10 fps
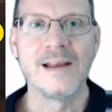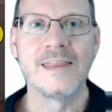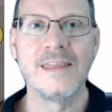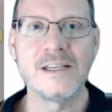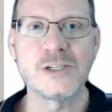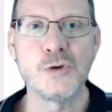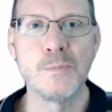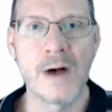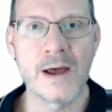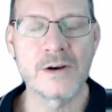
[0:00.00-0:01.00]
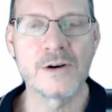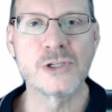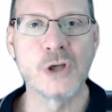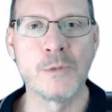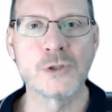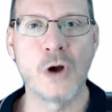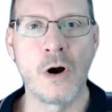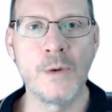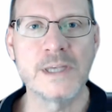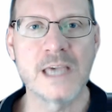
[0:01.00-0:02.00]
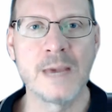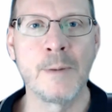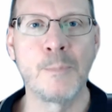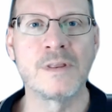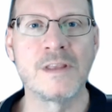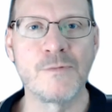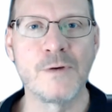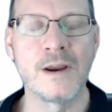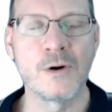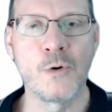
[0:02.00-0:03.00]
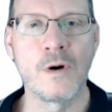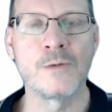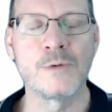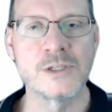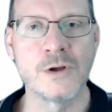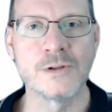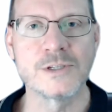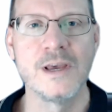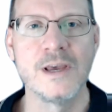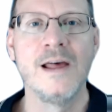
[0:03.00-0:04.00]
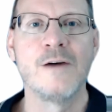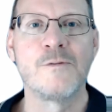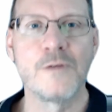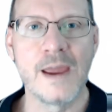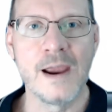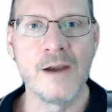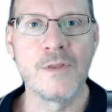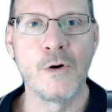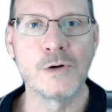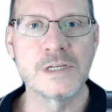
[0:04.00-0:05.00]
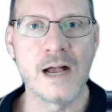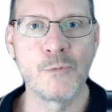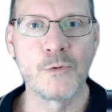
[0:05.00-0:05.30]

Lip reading: These two monitors almost always came up with different air quality results for the air in the hotel